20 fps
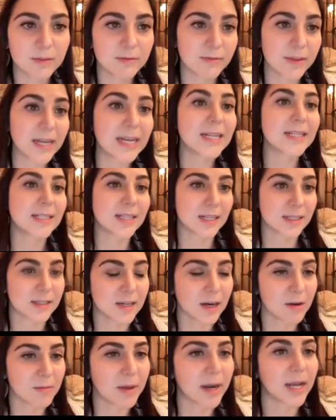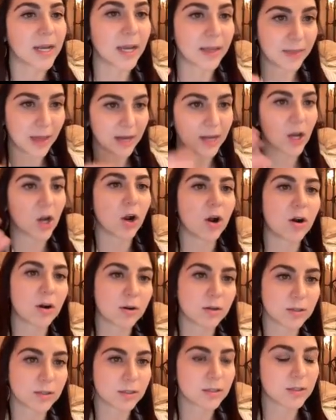venous system, and that can
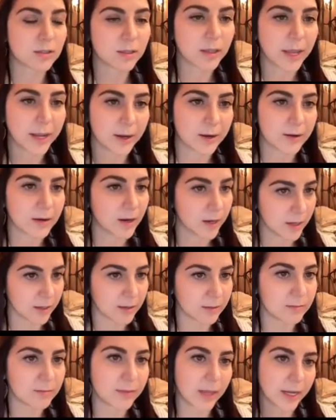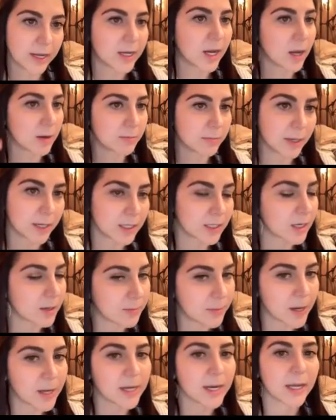cause like gut butt
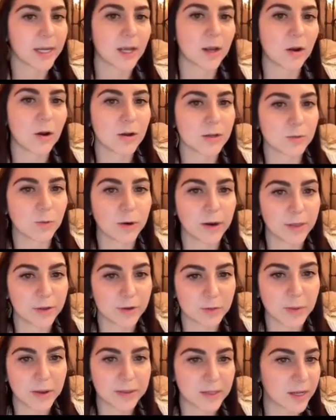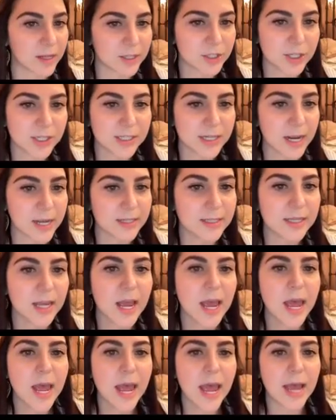kaput. It can cause one of those pathology states.
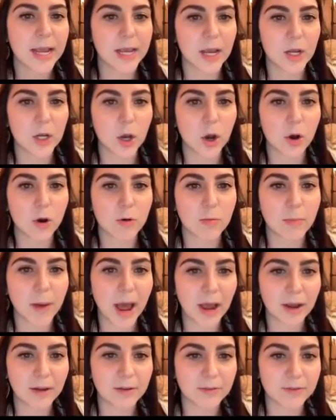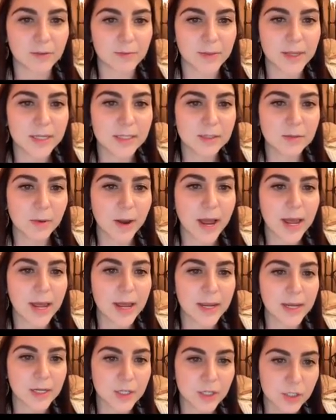It can go back from this
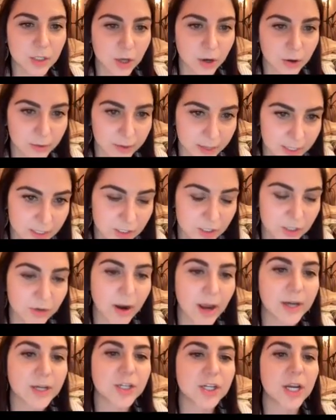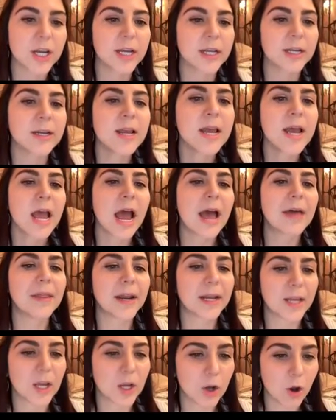way. It can just go in this direction, and then
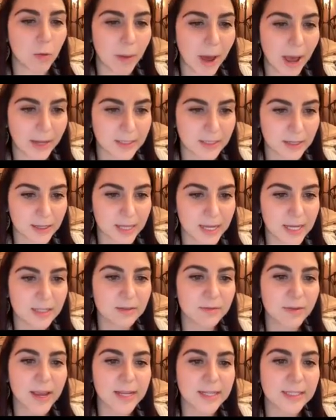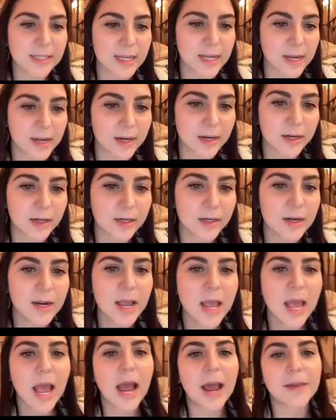it can go back to these veins here,
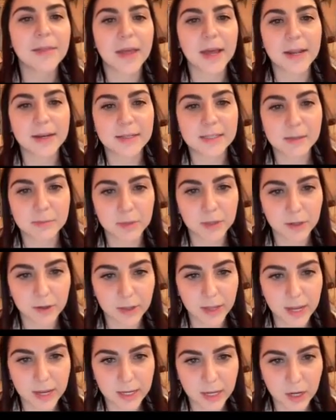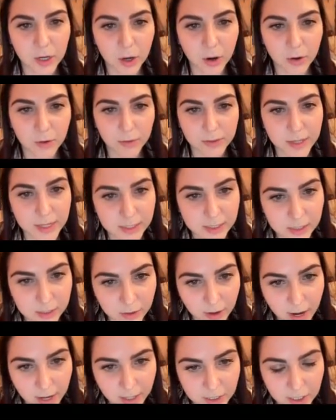and then similarly it can go this
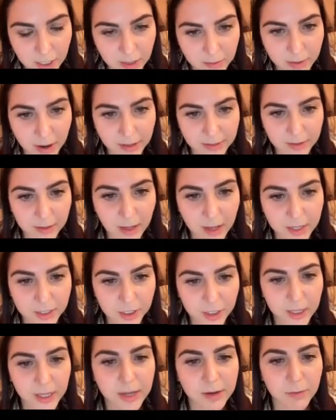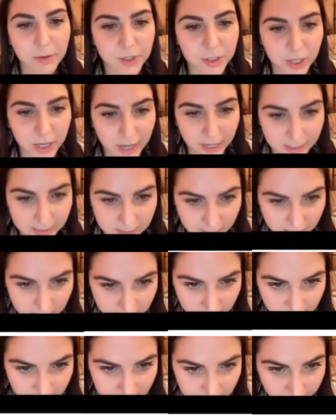direction pathologically, which connects to
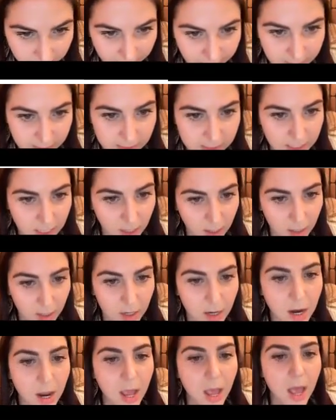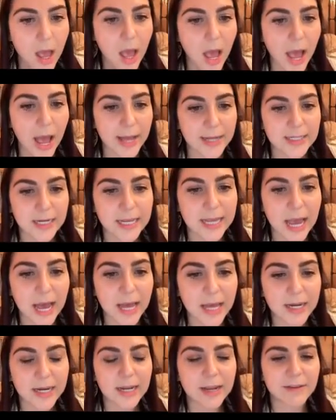these veins here. And
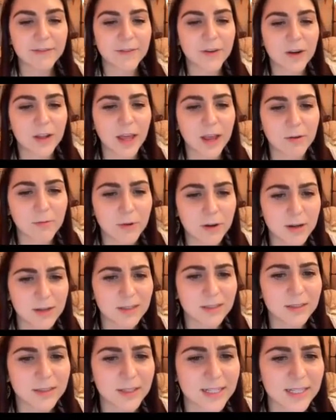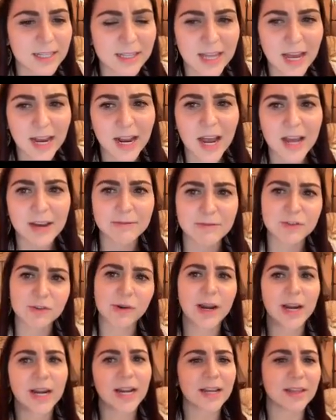again, if you're like, well, isn't that kind of
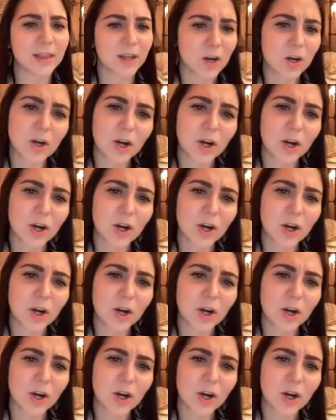draining in the